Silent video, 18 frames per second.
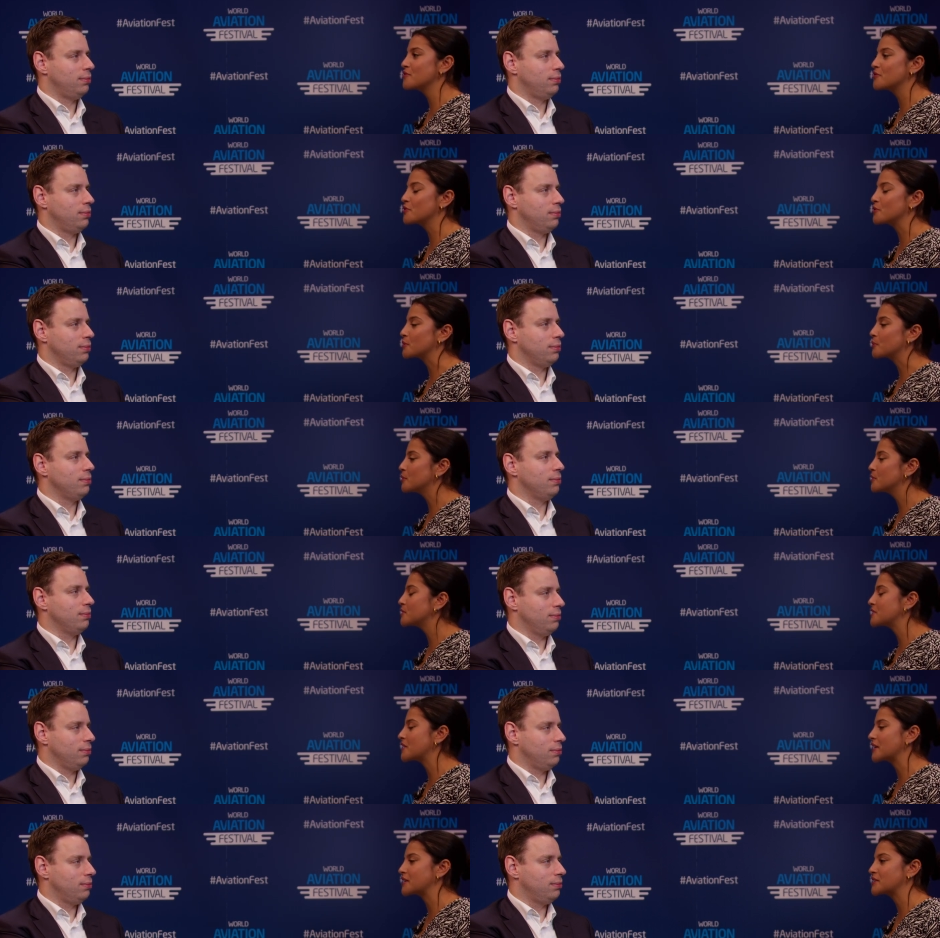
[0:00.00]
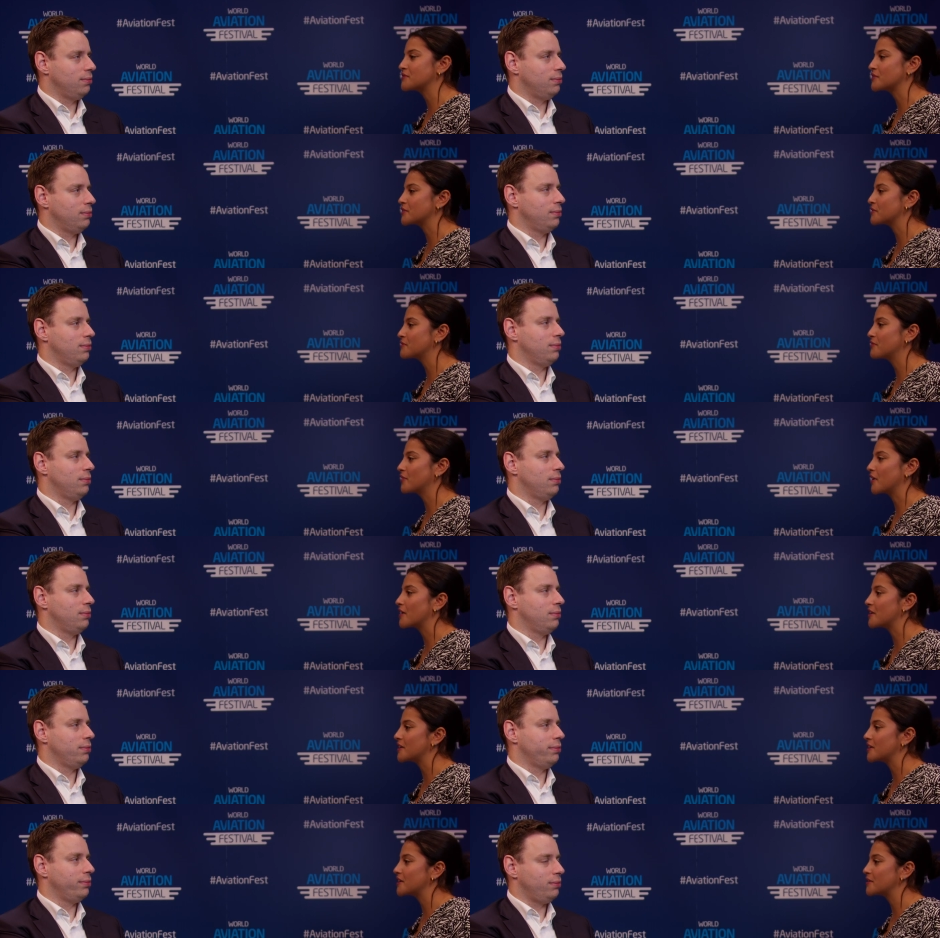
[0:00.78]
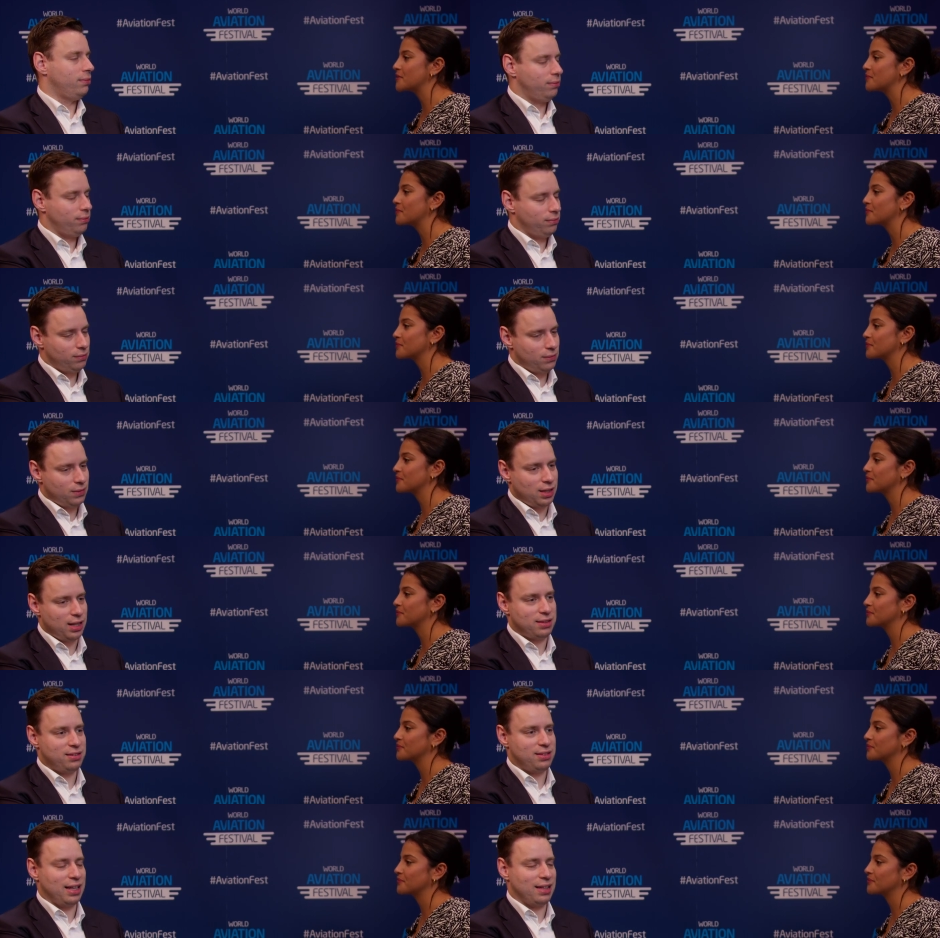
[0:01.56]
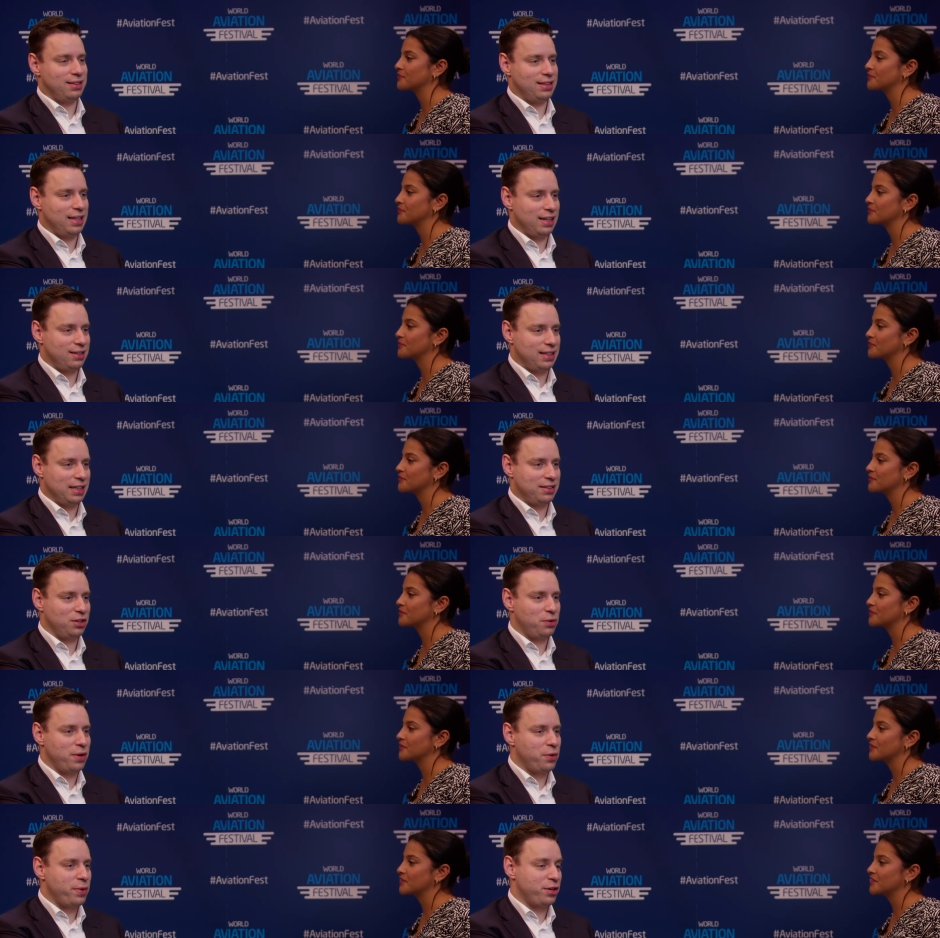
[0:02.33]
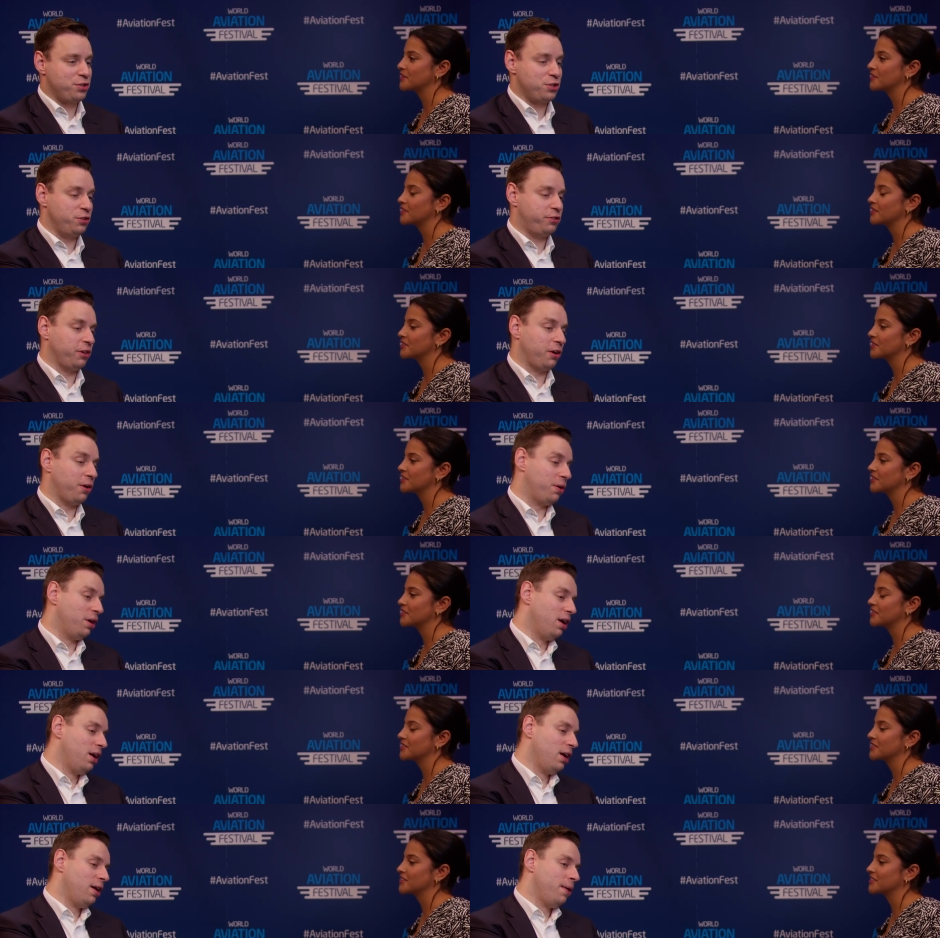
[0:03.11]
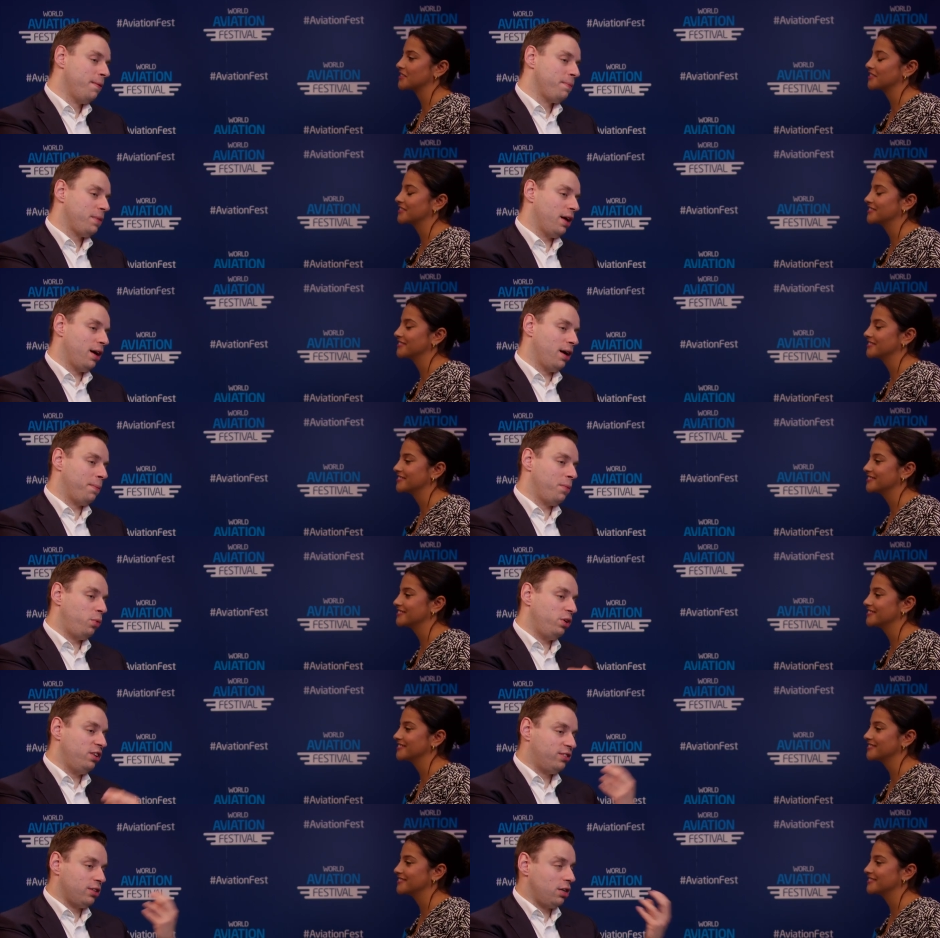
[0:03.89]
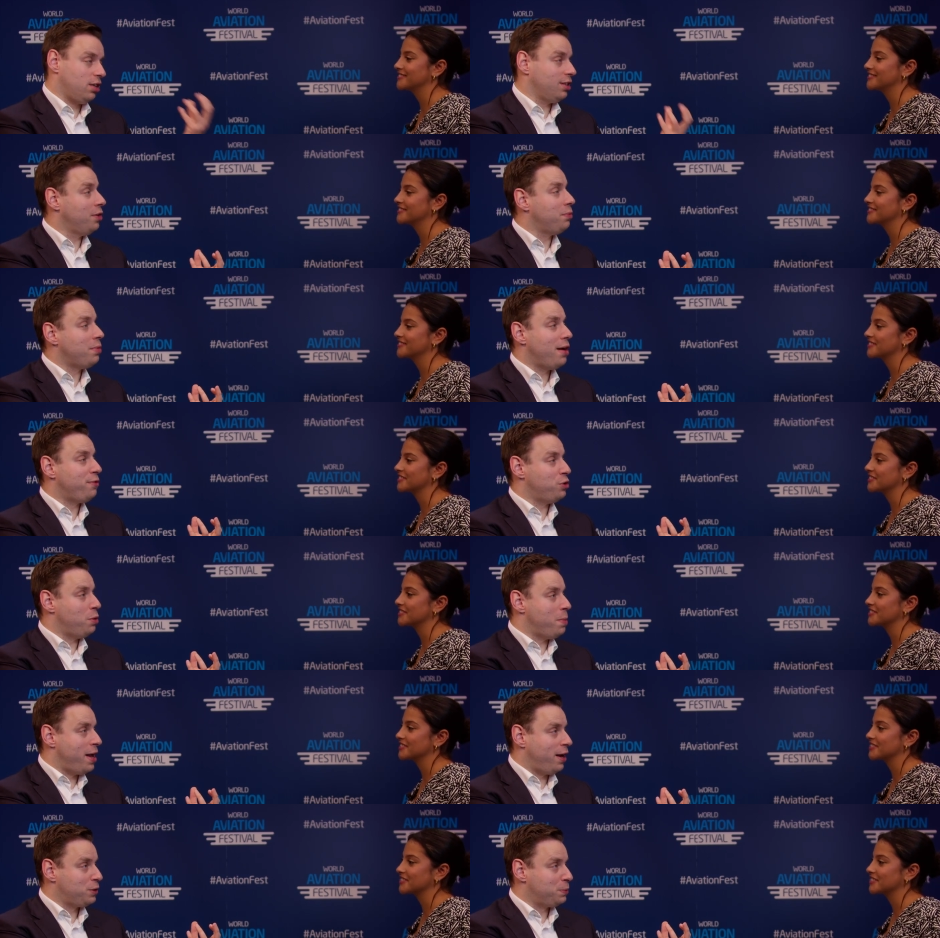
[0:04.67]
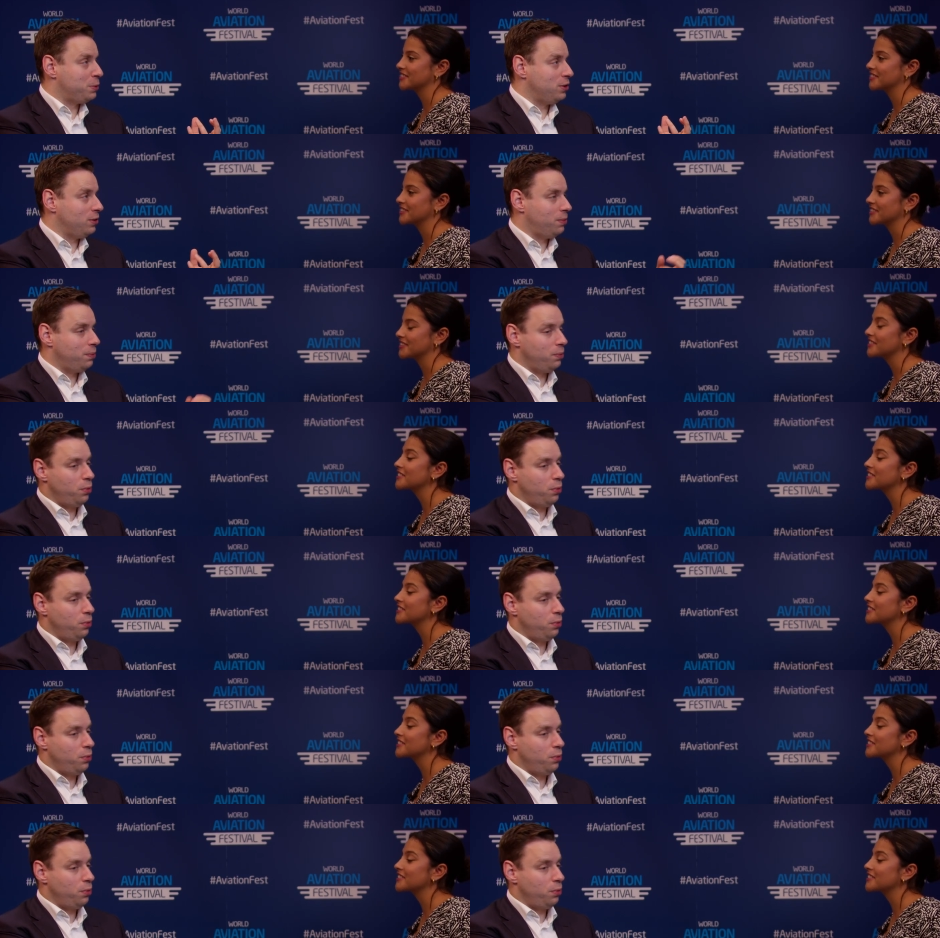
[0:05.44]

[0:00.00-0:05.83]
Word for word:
Speaker 1: forward, what's next for FLYR?
Speaker 2: That, that, that, that's a great question. So um, we started in revenue management.